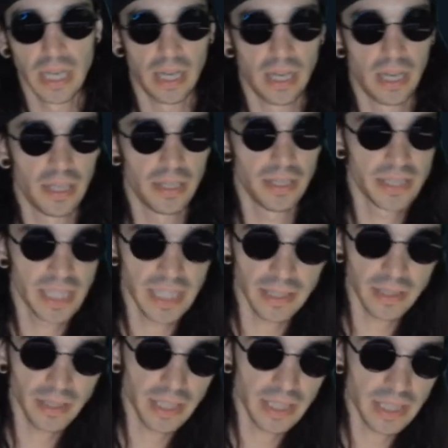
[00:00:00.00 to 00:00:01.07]
You take a
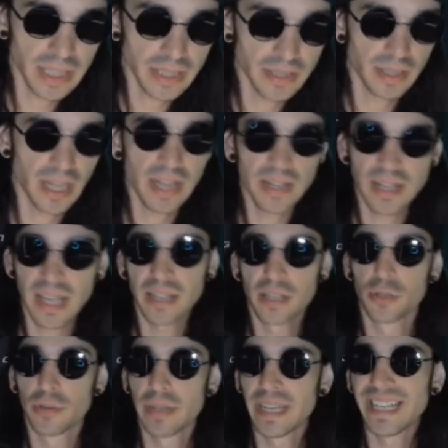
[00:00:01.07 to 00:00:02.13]
look at this. That
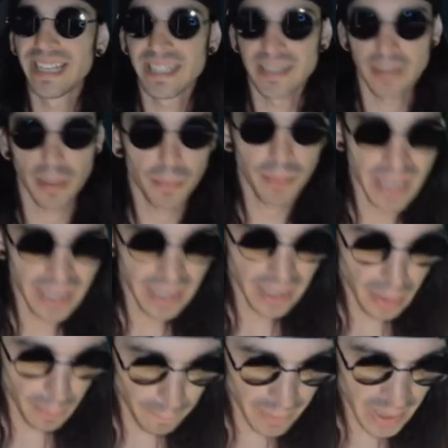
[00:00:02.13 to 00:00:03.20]
green is a
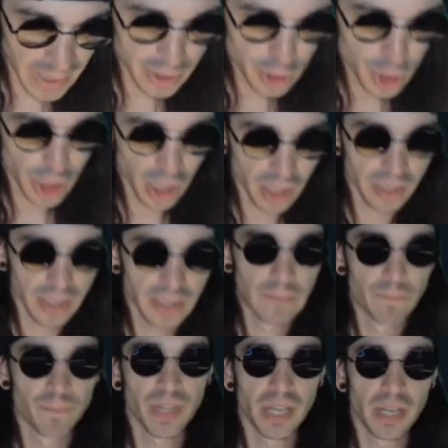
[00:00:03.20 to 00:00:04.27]
big chunk,
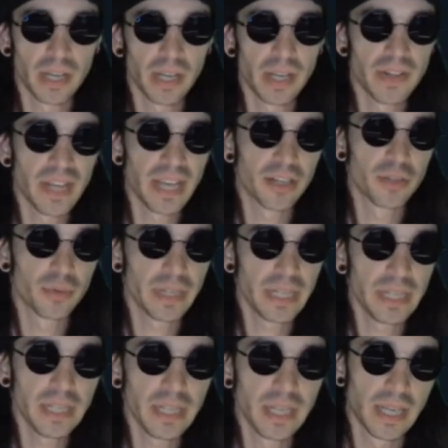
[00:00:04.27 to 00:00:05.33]
and that
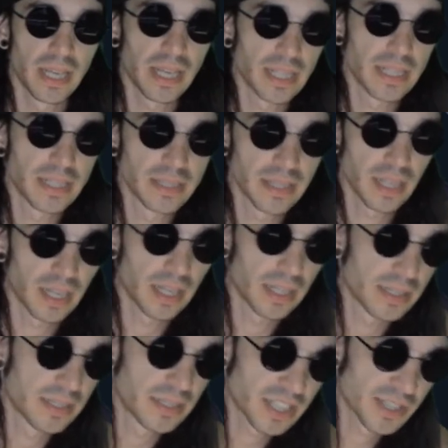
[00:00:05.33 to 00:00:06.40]
green is
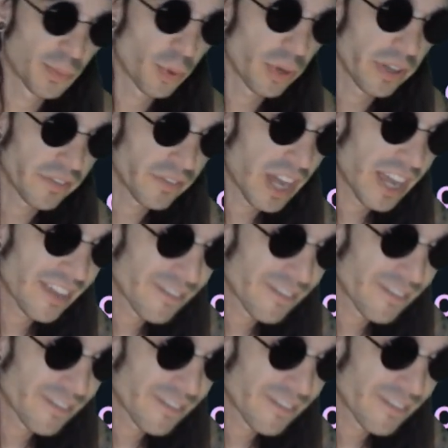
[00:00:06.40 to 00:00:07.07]
6.5